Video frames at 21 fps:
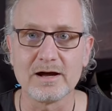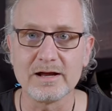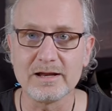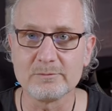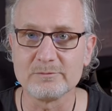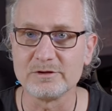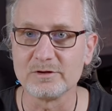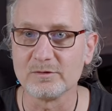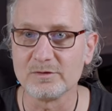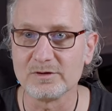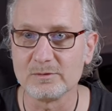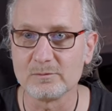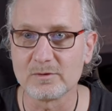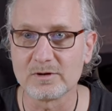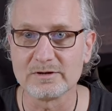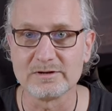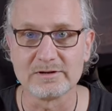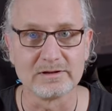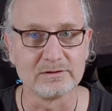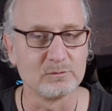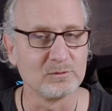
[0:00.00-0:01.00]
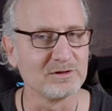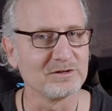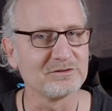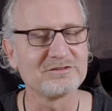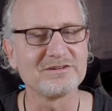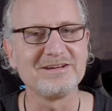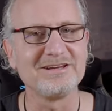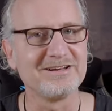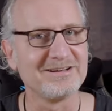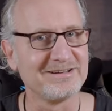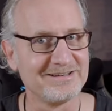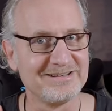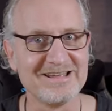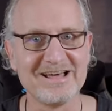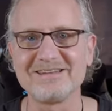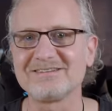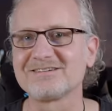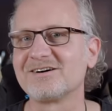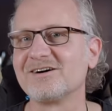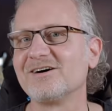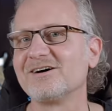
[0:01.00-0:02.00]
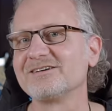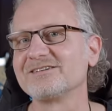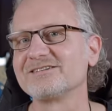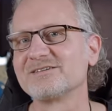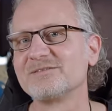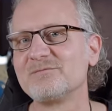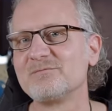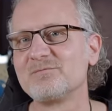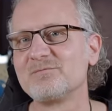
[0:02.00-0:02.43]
I am the only one that will see that card.